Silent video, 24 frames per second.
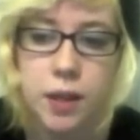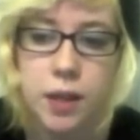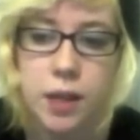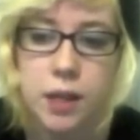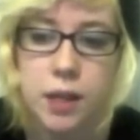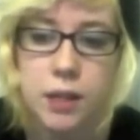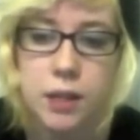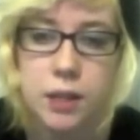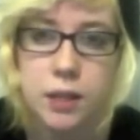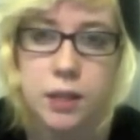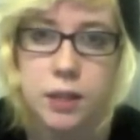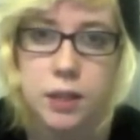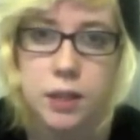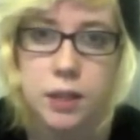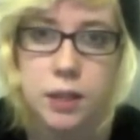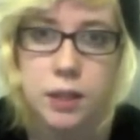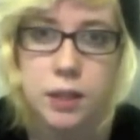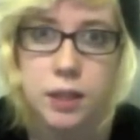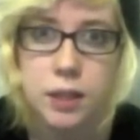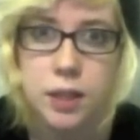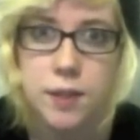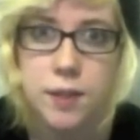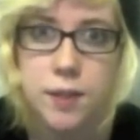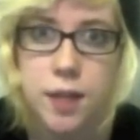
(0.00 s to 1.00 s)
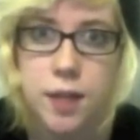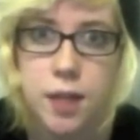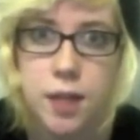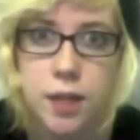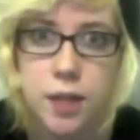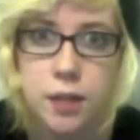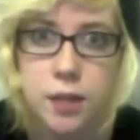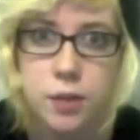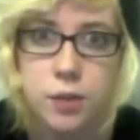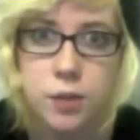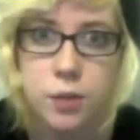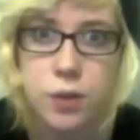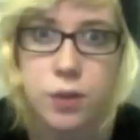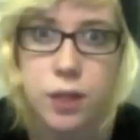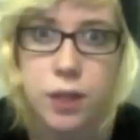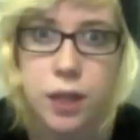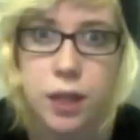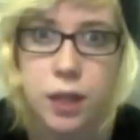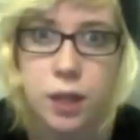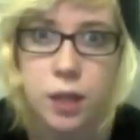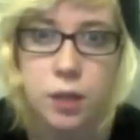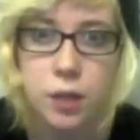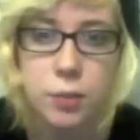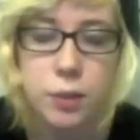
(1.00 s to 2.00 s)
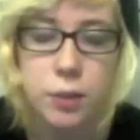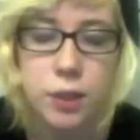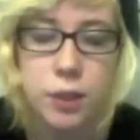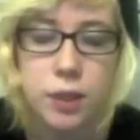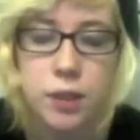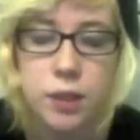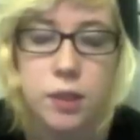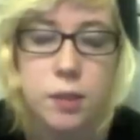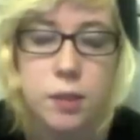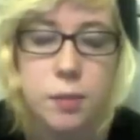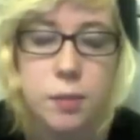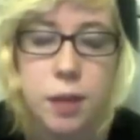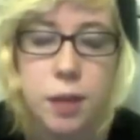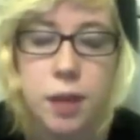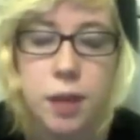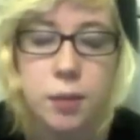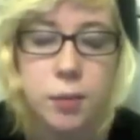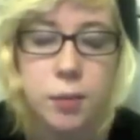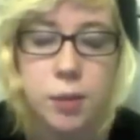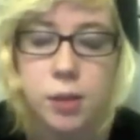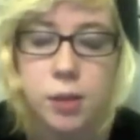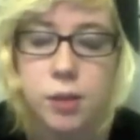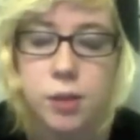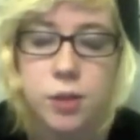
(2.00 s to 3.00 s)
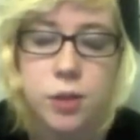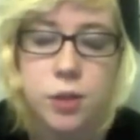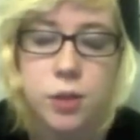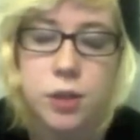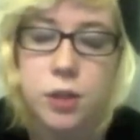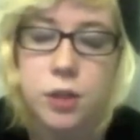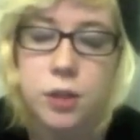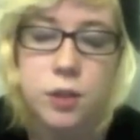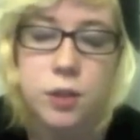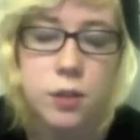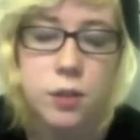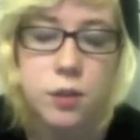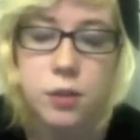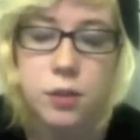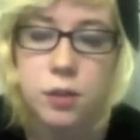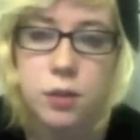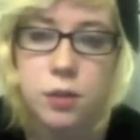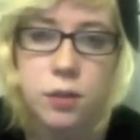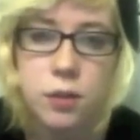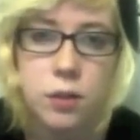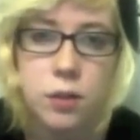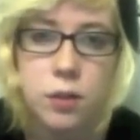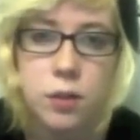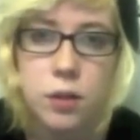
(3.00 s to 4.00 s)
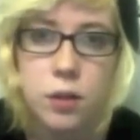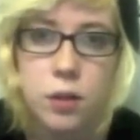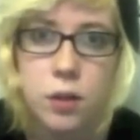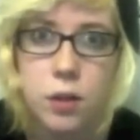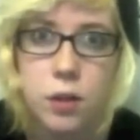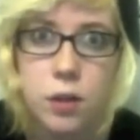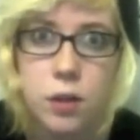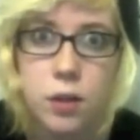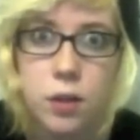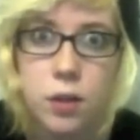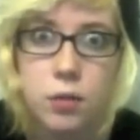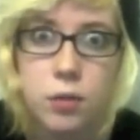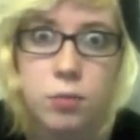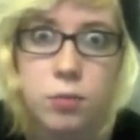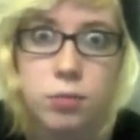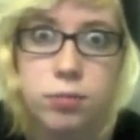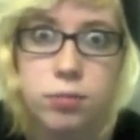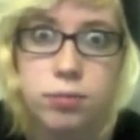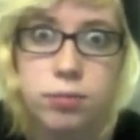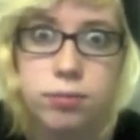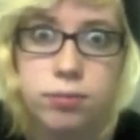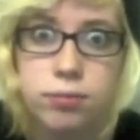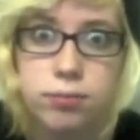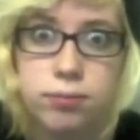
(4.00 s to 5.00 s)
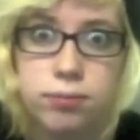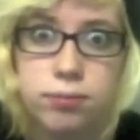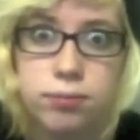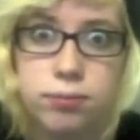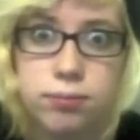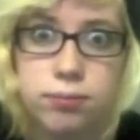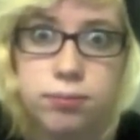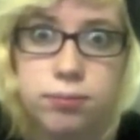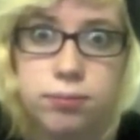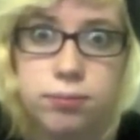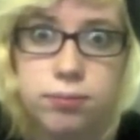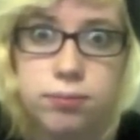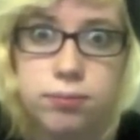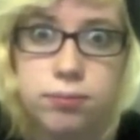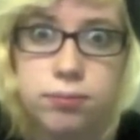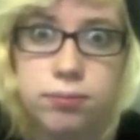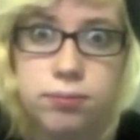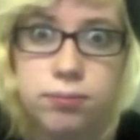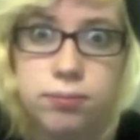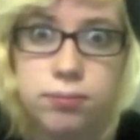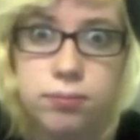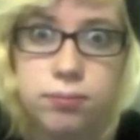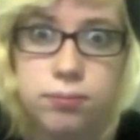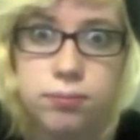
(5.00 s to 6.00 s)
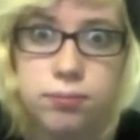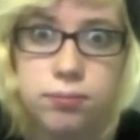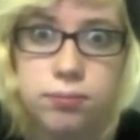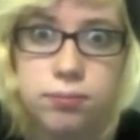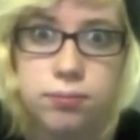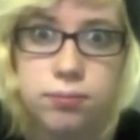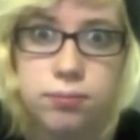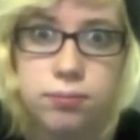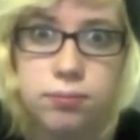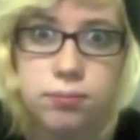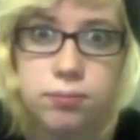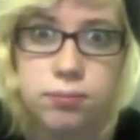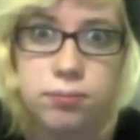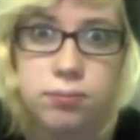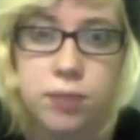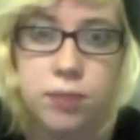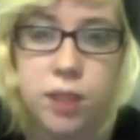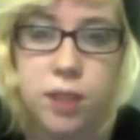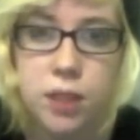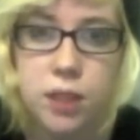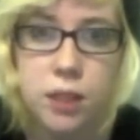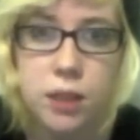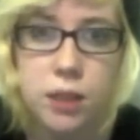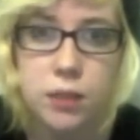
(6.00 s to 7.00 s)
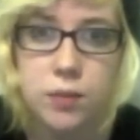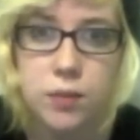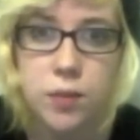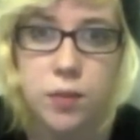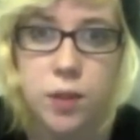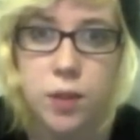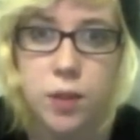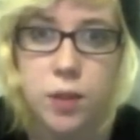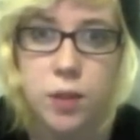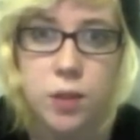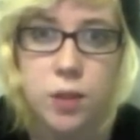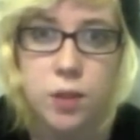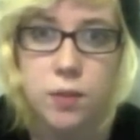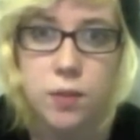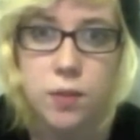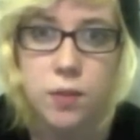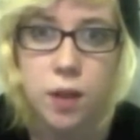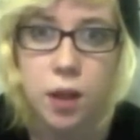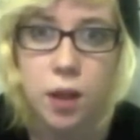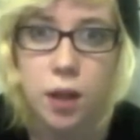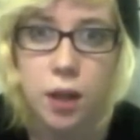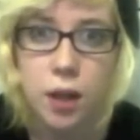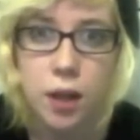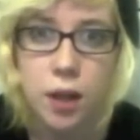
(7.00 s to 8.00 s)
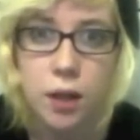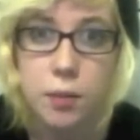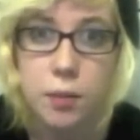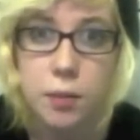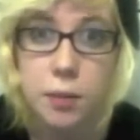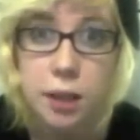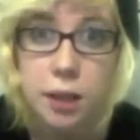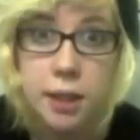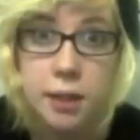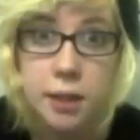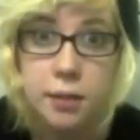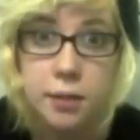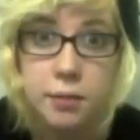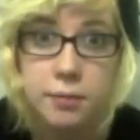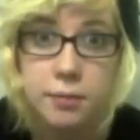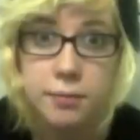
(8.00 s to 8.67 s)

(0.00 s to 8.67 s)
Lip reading: and see if he could sort it out, because MacBooks just they just confuse the fuck out of me.